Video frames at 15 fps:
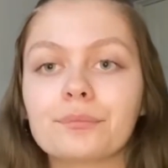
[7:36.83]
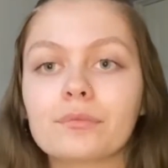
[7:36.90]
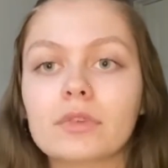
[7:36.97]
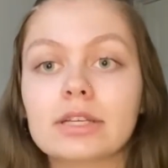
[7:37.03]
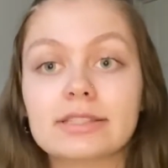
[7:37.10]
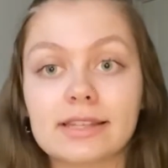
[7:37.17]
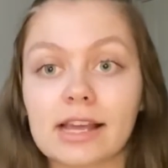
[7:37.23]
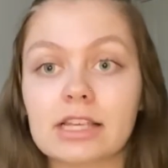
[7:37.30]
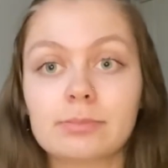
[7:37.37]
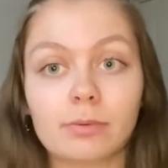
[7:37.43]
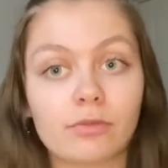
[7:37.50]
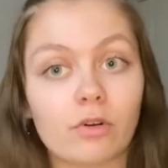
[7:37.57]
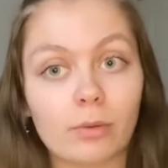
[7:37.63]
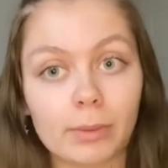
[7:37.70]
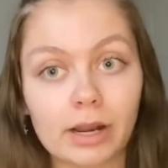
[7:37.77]
sex
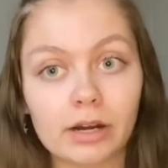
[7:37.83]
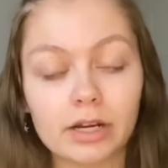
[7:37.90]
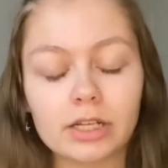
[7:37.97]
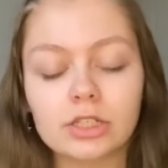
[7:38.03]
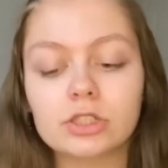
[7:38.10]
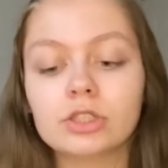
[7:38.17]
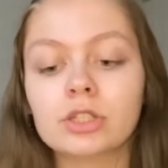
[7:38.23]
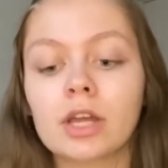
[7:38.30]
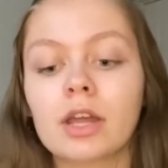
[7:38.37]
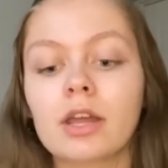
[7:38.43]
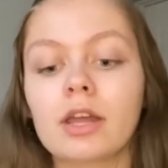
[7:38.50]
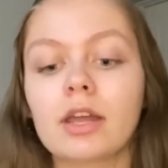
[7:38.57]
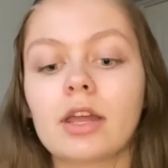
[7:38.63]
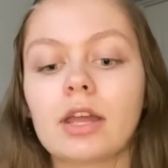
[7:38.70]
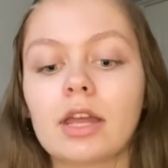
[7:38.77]
before marriage.
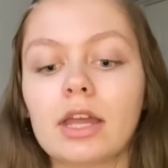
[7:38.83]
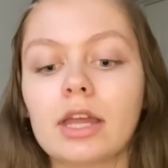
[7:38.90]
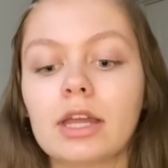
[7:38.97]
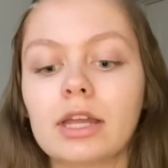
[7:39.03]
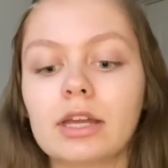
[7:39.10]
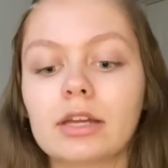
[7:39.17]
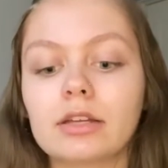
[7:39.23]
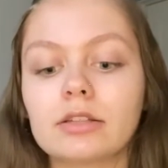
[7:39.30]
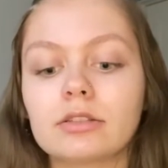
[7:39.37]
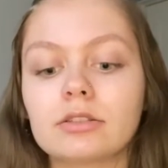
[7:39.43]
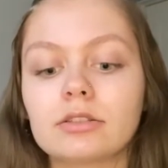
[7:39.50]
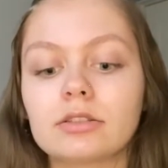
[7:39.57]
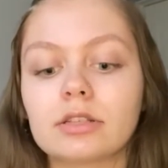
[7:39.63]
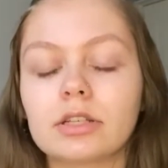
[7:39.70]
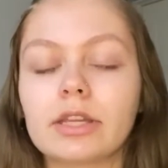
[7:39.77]

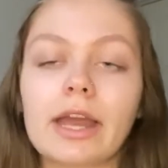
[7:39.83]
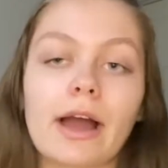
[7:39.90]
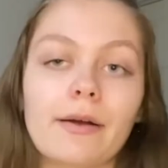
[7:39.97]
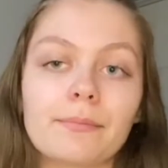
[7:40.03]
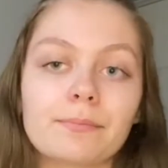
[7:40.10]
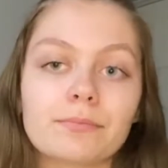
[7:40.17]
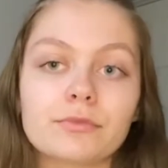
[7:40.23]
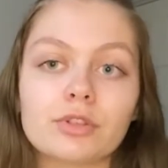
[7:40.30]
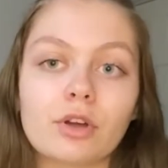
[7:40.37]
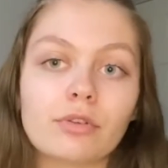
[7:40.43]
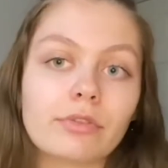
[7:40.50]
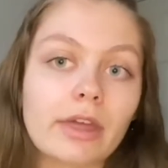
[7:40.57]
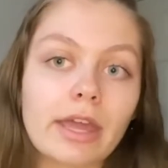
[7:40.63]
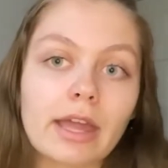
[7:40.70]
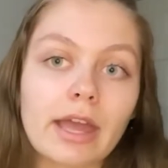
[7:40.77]
And yeah, so
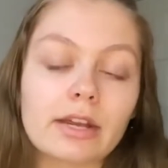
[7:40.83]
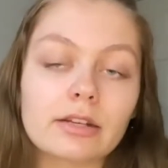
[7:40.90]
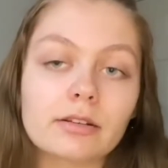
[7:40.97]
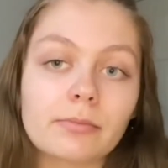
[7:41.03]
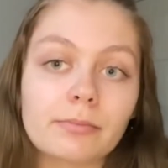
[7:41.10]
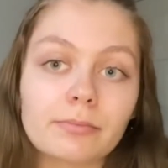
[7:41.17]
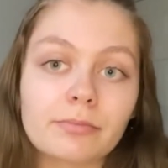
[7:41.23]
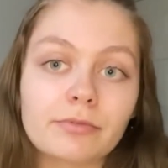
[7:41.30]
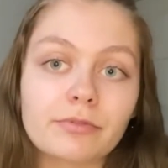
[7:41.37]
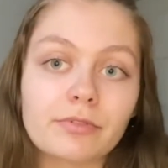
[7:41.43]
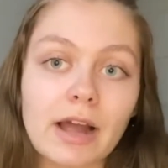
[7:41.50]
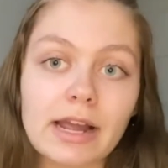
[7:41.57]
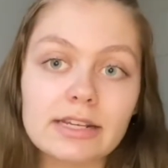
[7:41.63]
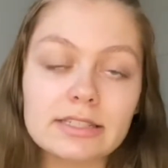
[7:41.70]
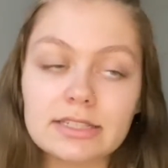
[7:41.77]
they end up
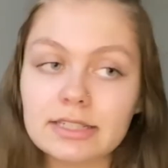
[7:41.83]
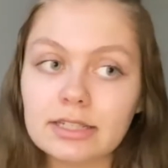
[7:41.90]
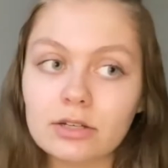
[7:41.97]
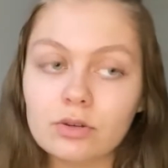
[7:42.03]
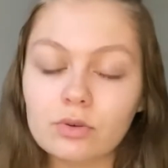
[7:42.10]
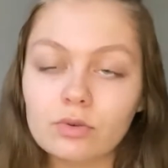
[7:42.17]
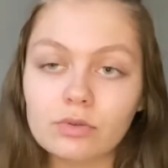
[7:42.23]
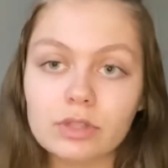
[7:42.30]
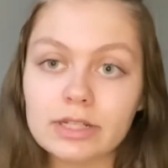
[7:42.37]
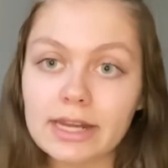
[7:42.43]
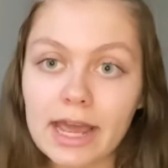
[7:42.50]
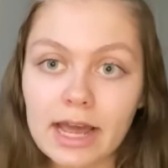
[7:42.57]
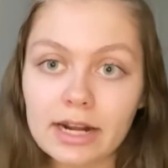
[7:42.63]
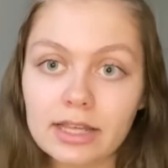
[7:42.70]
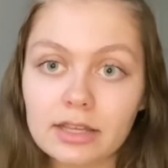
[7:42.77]
finding who the
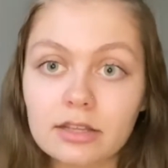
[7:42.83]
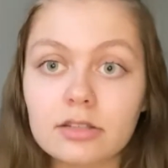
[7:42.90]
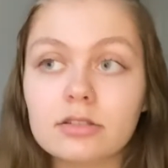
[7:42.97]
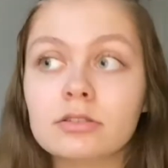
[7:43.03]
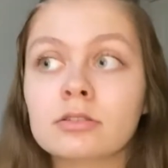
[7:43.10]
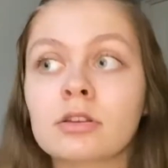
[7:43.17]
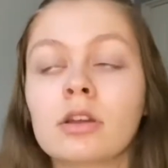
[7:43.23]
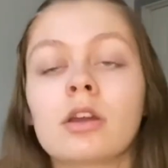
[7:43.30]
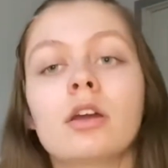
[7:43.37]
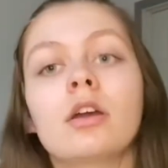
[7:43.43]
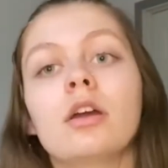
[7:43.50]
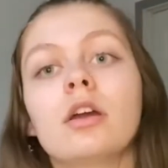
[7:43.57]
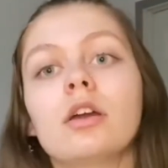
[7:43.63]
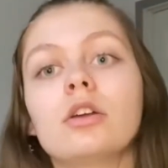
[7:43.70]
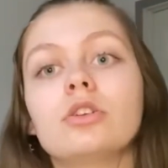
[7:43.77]
dad is.
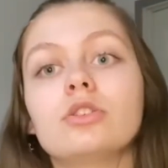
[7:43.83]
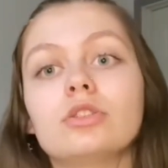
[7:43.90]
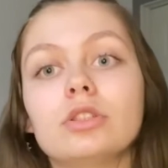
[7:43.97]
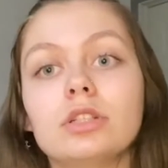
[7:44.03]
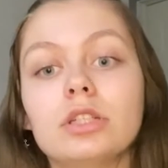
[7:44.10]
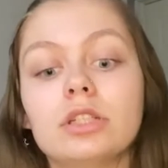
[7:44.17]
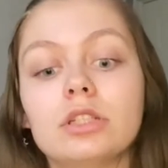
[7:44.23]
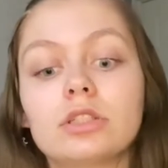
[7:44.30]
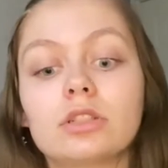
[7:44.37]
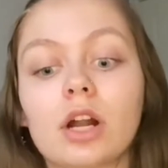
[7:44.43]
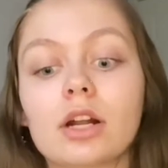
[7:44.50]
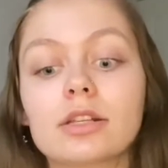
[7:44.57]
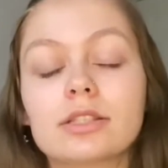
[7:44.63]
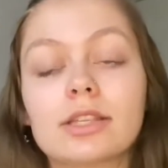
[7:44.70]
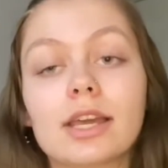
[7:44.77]
She
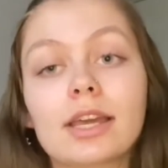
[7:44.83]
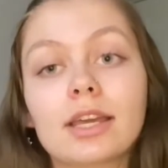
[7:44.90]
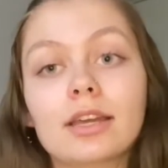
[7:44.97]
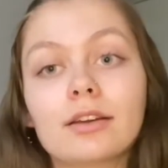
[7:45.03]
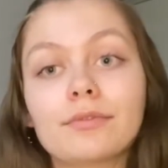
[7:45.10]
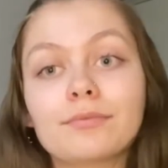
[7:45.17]
starts like